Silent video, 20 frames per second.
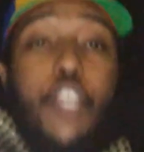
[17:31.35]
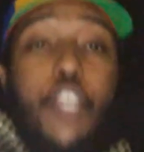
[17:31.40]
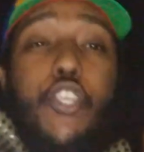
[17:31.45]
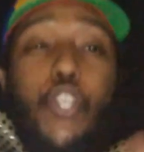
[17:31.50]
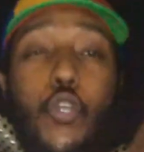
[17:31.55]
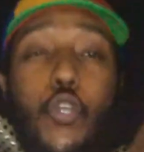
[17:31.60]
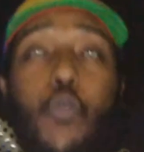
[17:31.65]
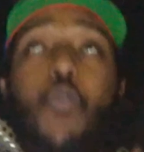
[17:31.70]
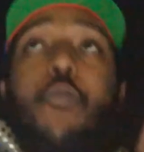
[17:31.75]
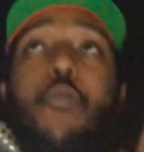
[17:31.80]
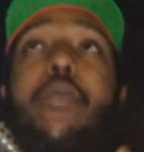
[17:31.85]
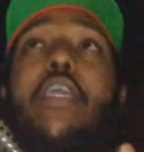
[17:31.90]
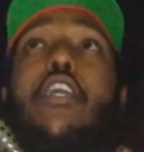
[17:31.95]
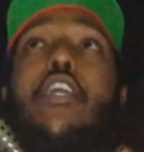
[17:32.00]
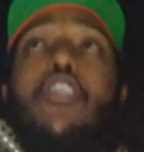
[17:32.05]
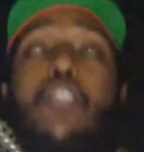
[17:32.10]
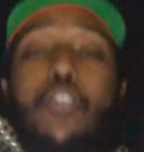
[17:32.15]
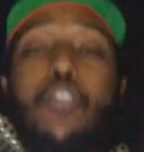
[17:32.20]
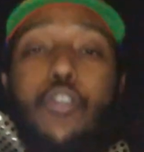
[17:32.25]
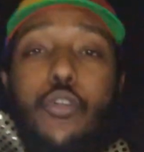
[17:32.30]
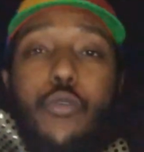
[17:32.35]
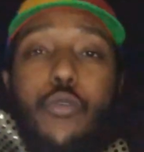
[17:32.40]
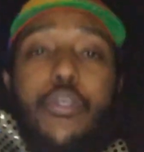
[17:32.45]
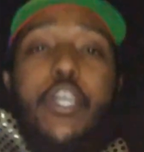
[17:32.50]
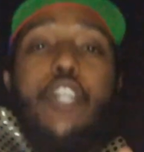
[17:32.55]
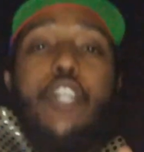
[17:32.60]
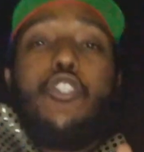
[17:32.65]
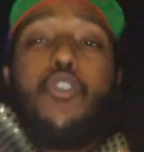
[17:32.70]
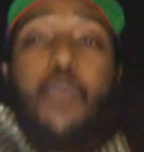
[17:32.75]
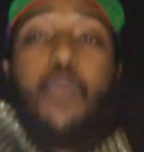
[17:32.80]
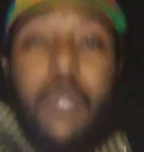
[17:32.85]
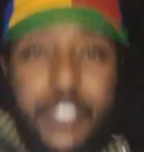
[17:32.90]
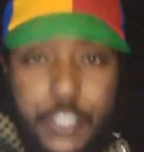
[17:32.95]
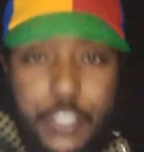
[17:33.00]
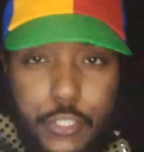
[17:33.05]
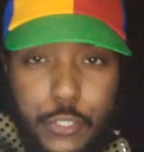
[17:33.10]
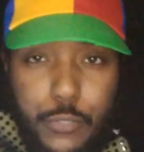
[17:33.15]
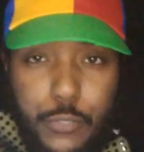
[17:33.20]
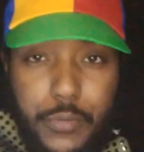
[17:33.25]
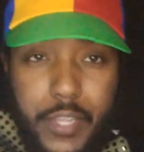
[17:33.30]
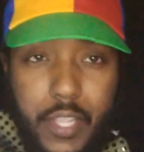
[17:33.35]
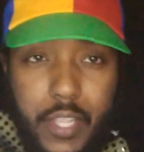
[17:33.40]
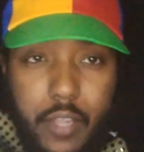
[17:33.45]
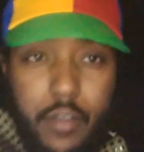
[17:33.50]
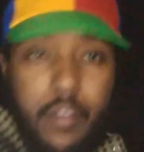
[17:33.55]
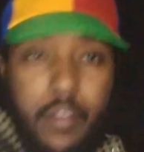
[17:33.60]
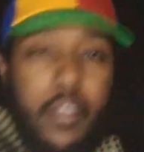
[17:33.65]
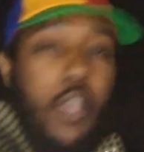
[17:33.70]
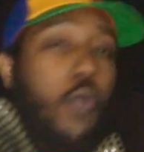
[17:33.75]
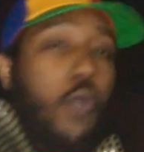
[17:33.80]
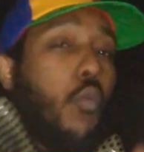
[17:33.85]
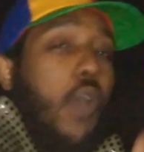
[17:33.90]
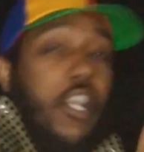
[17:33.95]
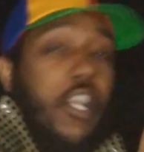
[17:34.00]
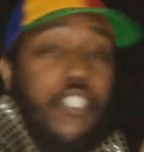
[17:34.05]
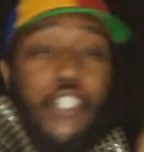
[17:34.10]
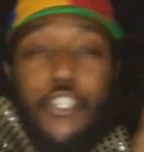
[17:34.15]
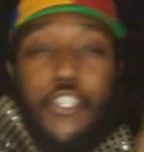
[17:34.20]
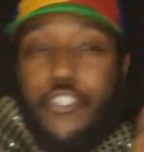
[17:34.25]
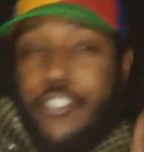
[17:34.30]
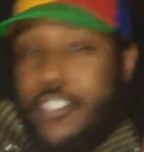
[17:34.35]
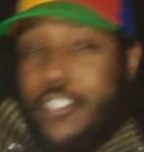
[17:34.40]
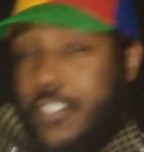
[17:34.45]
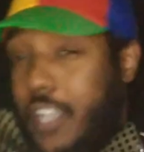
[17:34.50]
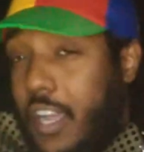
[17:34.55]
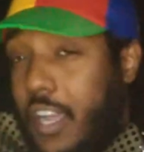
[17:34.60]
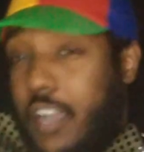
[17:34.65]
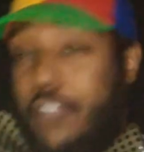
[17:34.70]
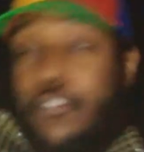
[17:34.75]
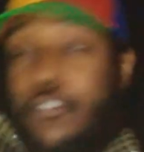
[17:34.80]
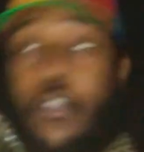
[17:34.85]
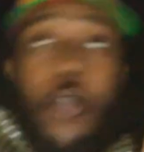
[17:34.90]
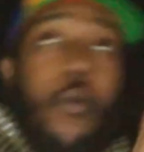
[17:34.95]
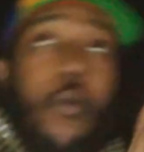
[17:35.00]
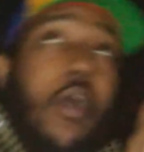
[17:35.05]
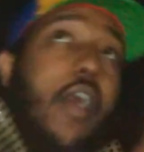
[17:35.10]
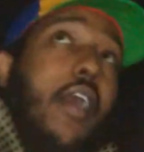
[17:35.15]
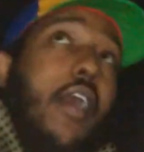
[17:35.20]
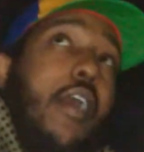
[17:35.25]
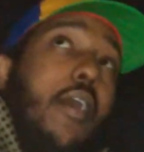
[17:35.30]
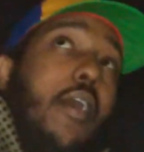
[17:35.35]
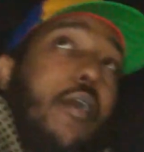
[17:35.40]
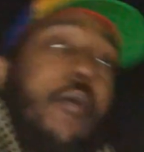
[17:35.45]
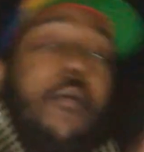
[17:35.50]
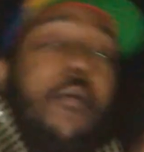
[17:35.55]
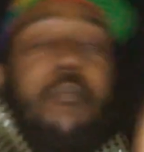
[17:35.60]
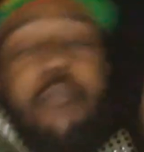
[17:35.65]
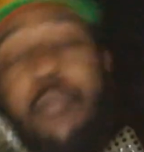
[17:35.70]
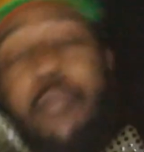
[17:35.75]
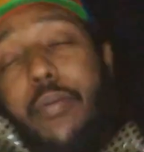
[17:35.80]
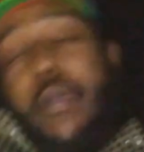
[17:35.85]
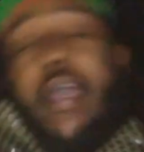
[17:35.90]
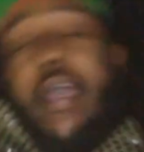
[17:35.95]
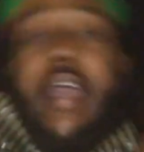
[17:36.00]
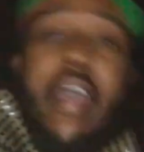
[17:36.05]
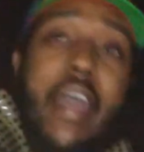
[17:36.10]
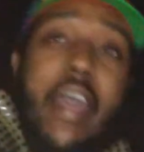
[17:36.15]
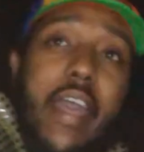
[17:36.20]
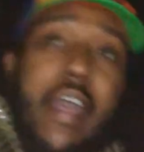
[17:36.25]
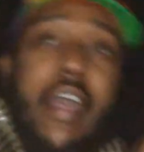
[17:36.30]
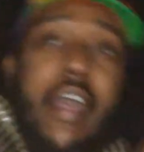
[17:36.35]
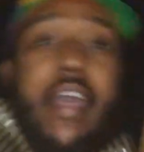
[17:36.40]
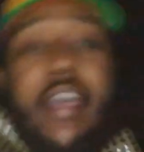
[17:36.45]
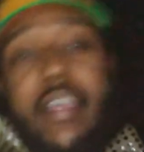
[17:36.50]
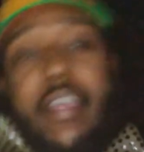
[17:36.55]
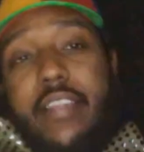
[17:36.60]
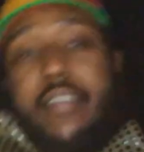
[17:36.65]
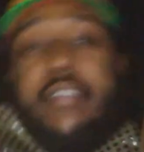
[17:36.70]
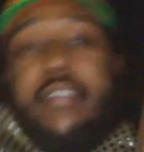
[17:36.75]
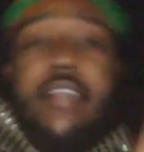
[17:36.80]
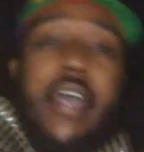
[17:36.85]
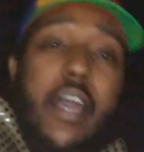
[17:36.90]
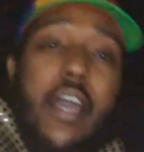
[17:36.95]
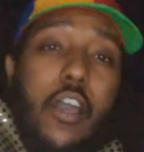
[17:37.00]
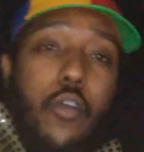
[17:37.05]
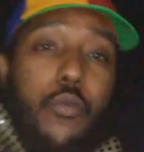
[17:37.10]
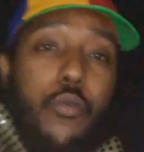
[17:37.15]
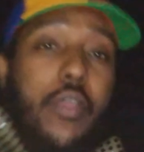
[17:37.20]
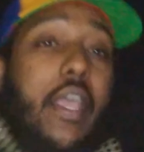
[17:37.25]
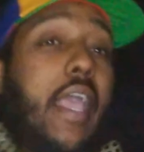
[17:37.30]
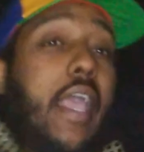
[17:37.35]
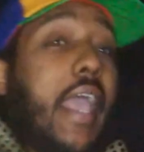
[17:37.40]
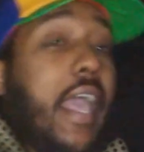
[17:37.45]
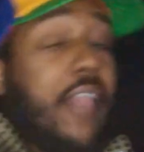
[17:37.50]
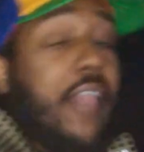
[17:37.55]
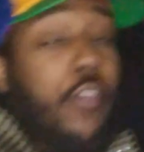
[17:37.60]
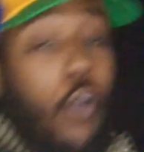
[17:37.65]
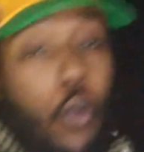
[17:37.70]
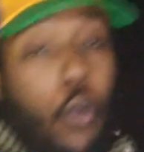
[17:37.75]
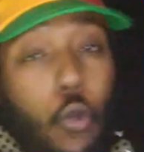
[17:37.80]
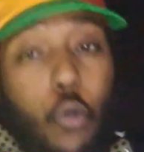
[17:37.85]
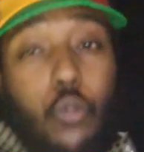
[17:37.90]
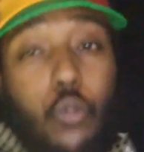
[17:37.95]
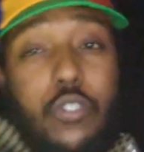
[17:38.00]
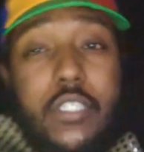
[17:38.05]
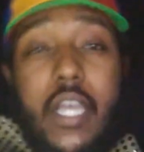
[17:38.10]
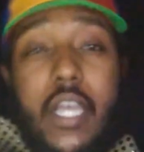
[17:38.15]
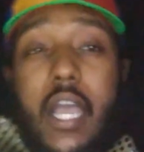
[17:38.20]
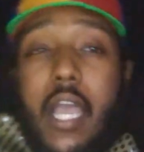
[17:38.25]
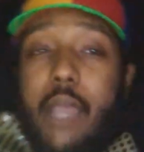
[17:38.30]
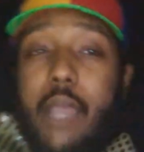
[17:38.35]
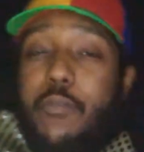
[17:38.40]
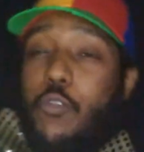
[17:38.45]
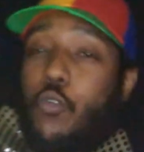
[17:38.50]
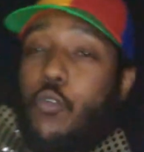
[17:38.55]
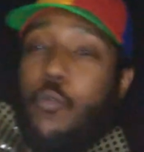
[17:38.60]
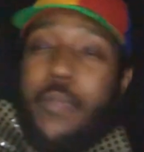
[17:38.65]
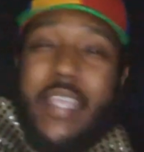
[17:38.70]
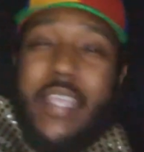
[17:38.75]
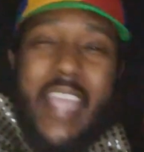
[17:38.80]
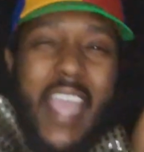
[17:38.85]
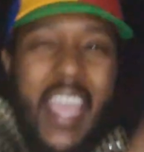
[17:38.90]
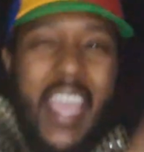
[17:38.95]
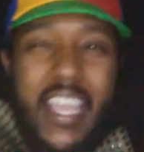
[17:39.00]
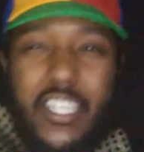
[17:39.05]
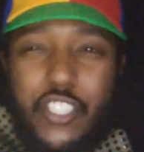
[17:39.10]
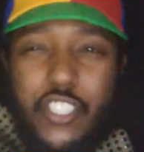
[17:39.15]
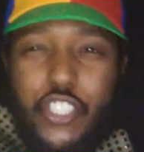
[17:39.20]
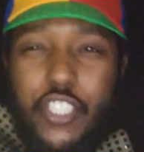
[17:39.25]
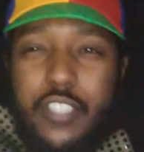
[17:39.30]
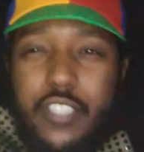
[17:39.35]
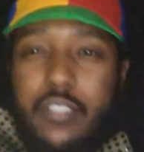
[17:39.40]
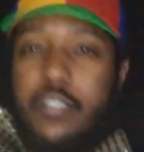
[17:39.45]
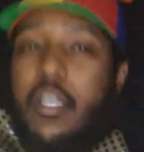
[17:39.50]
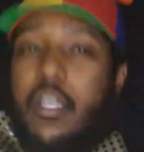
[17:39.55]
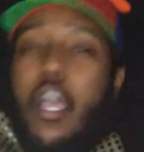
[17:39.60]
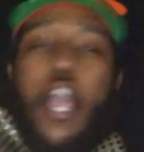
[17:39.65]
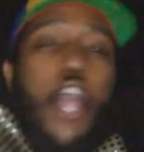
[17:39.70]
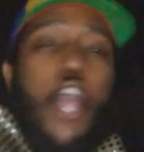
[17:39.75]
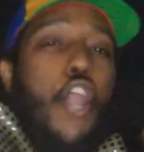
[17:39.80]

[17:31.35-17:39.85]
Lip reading: You will be glued to a screen, watching your stocks go up and down. And the whole time you will be anxious,